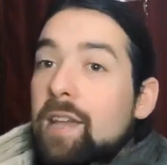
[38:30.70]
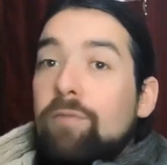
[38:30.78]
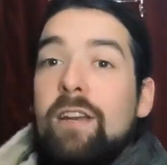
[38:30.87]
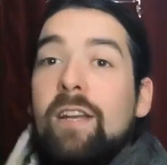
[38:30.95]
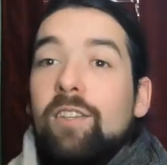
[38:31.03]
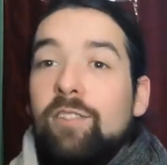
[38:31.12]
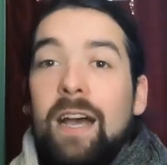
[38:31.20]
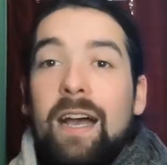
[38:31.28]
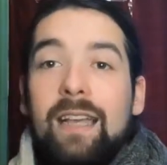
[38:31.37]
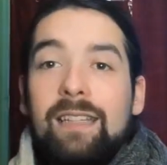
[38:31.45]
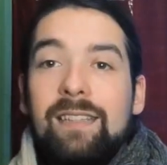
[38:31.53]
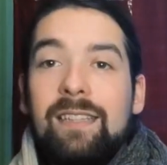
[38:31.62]
Irina
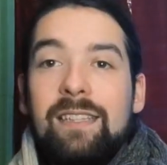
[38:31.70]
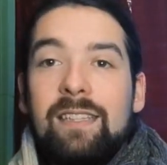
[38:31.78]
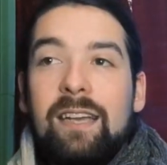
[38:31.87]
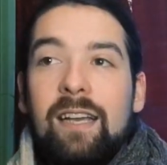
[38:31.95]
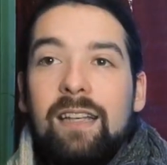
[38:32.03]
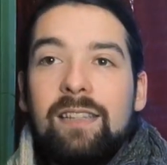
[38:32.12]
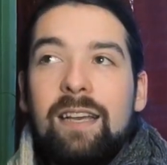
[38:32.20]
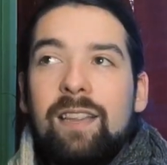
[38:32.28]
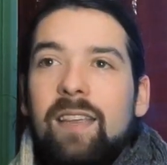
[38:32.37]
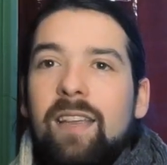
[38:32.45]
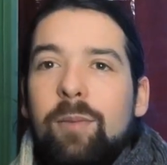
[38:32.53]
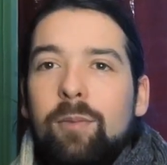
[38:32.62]
Shah has knitted hers.
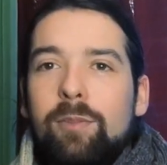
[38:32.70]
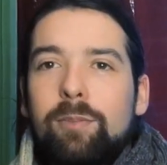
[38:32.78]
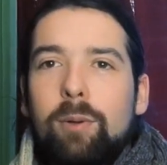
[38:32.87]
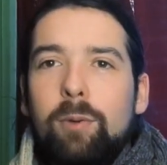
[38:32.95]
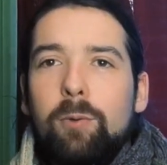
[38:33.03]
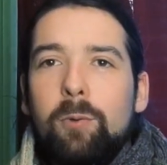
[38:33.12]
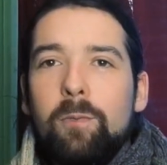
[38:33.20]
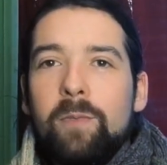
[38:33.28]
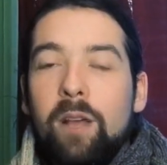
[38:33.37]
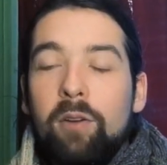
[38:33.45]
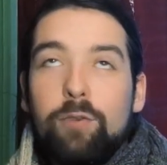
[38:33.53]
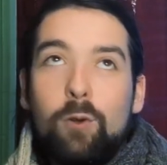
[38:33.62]
I think it was blue,
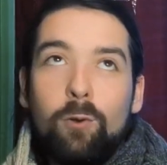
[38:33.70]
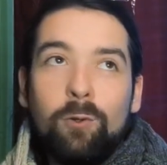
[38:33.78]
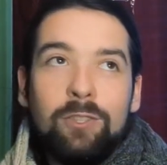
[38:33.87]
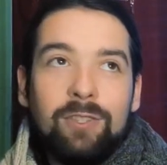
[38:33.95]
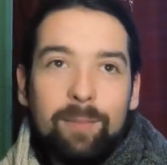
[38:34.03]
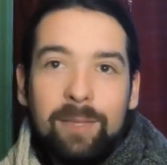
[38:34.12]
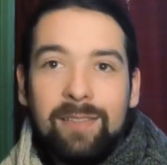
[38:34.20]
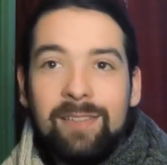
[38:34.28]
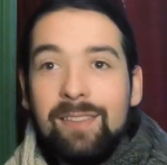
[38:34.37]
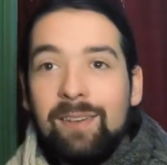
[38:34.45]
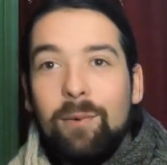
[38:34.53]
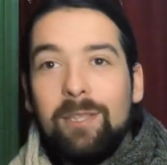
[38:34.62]
of course. I
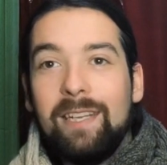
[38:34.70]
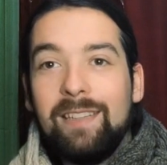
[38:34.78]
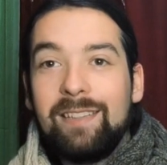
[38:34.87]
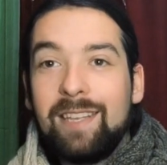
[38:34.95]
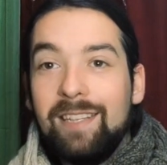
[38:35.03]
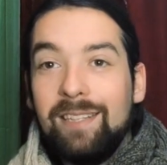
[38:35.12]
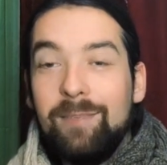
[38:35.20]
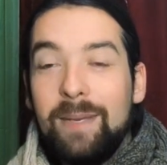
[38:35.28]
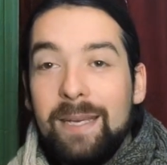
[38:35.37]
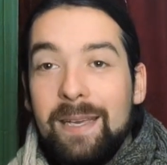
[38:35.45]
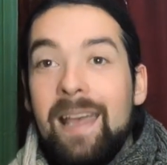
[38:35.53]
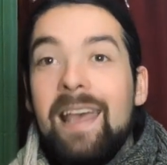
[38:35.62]
mean, what else can it
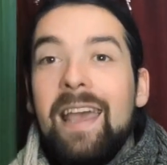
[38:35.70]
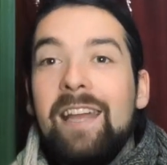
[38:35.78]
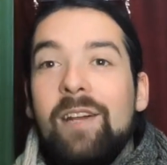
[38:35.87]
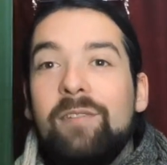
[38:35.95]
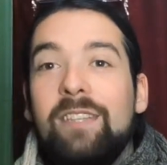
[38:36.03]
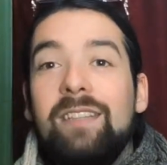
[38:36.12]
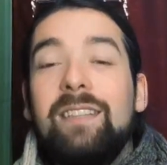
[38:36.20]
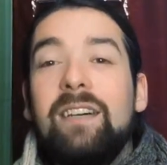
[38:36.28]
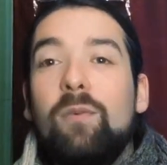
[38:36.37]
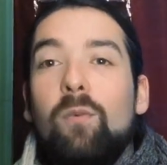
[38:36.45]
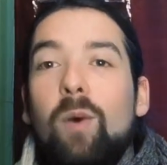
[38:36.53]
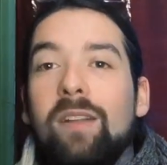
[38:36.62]
be? And I've seen
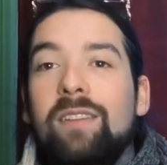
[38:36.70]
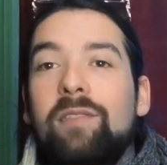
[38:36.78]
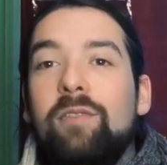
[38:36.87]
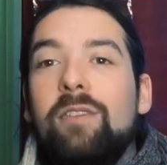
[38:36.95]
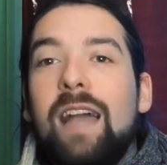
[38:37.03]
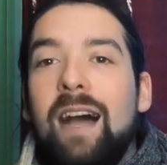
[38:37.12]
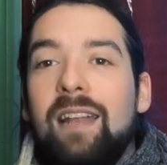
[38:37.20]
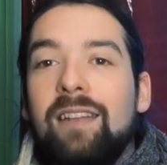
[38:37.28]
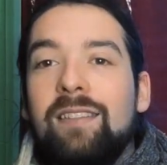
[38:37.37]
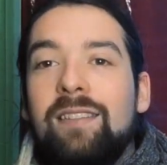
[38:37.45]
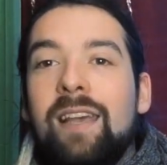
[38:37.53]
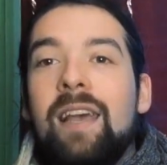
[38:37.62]
some wonderful
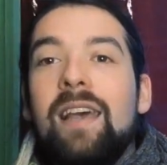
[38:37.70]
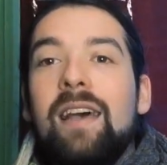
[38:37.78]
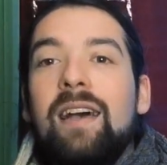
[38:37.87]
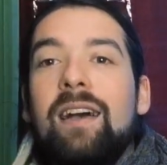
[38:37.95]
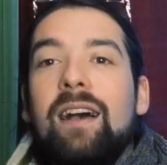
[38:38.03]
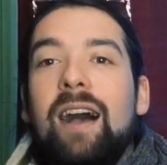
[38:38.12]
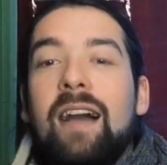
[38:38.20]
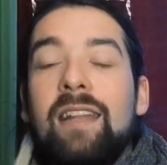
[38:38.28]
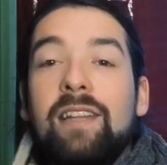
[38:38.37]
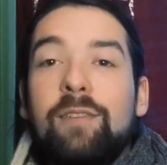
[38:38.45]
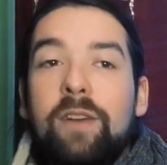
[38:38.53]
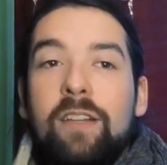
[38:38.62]
colours.
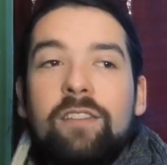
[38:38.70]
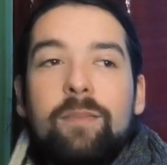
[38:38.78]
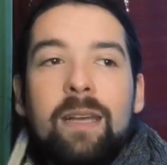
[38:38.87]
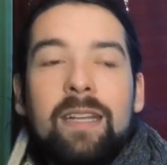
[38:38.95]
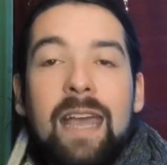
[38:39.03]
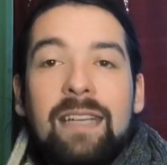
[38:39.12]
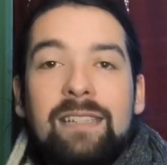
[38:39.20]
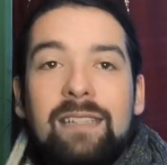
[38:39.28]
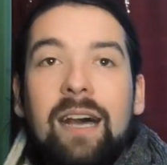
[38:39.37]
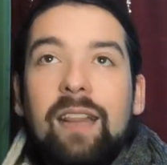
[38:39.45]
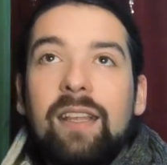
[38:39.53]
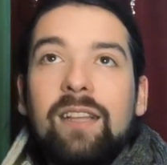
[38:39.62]
Another friend of mine,
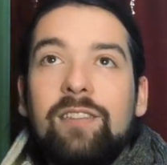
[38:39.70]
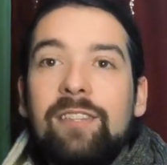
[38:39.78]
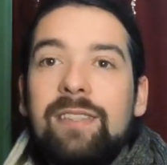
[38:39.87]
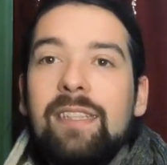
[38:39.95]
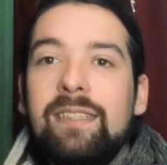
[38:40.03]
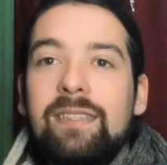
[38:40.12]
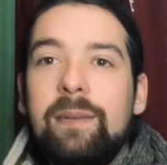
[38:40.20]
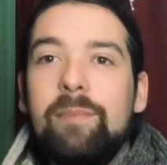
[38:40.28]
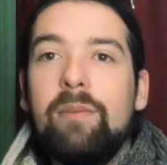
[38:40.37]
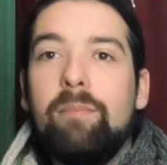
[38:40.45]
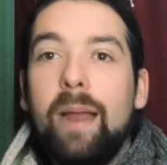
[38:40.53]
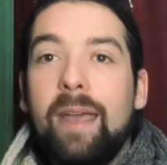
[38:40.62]
Esther, I think she's knitted
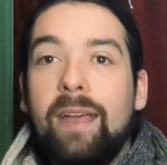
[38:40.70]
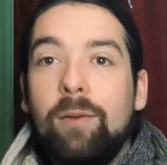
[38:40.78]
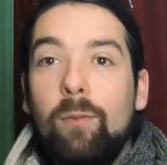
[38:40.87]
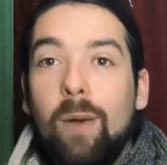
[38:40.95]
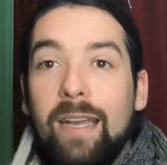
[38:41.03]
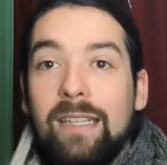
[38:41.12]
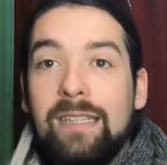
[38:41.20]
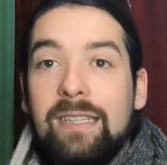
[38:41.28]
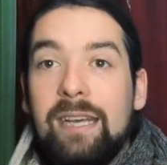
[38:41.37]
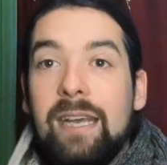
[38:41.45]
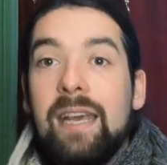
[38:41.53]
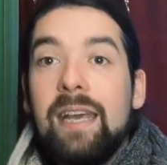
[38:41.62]
them in black and
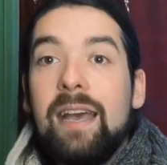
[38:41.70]
white,